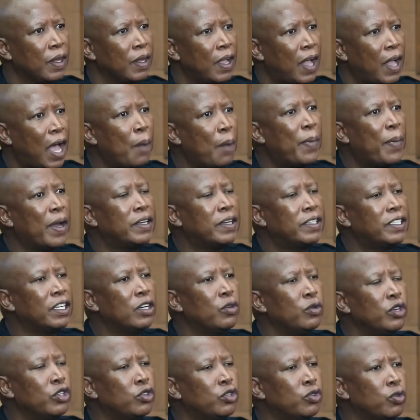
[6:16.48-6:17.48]
Up
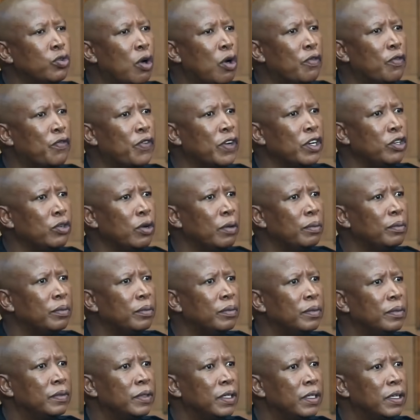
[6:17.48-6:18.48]
until we took our freedom,
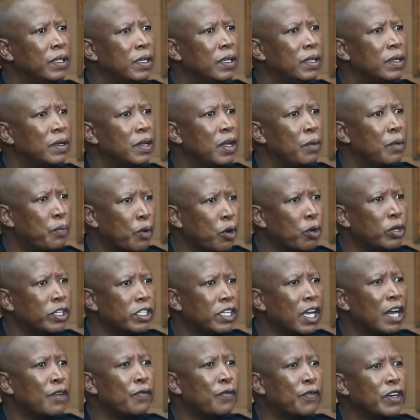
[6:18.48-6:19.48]

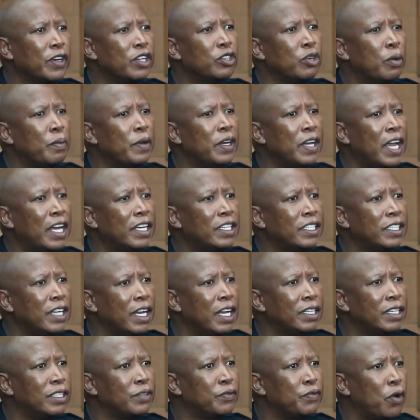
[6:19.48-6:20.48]
political freedom in
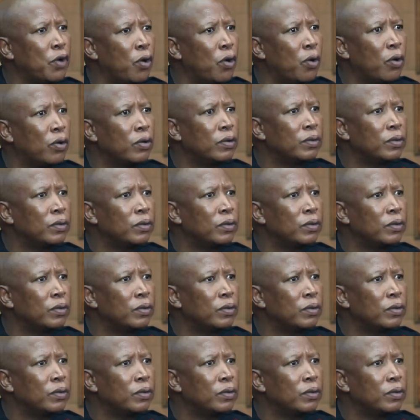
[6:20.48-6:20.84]
1994.